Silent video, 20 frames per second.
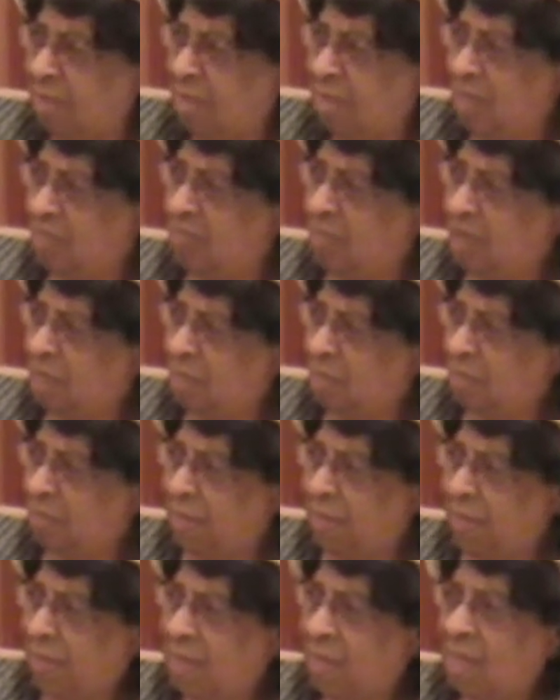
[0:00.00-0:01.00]
necessarily,
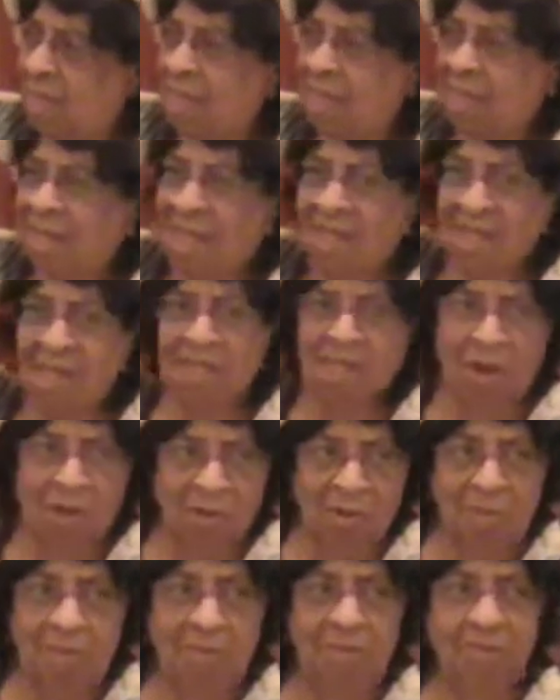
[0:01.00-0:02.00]
but you
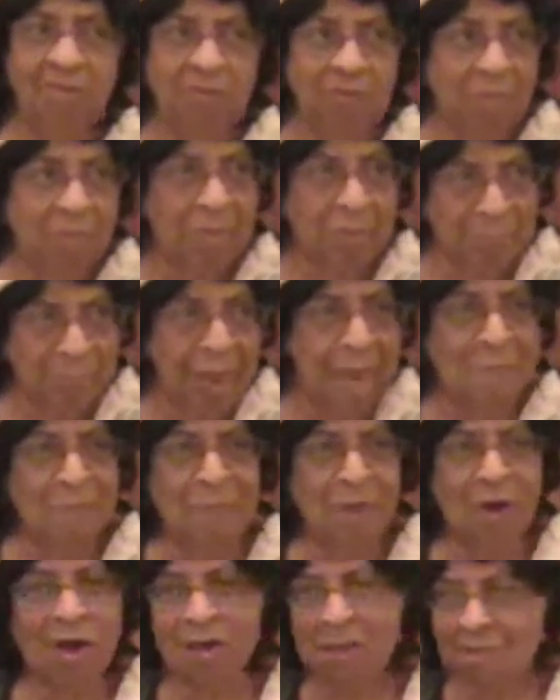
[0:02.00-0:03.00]
know, from the pipe
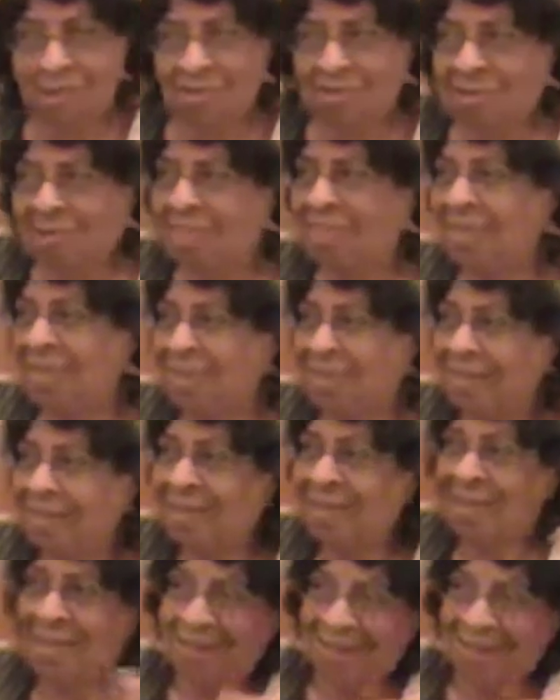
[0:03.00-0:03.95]
organ to the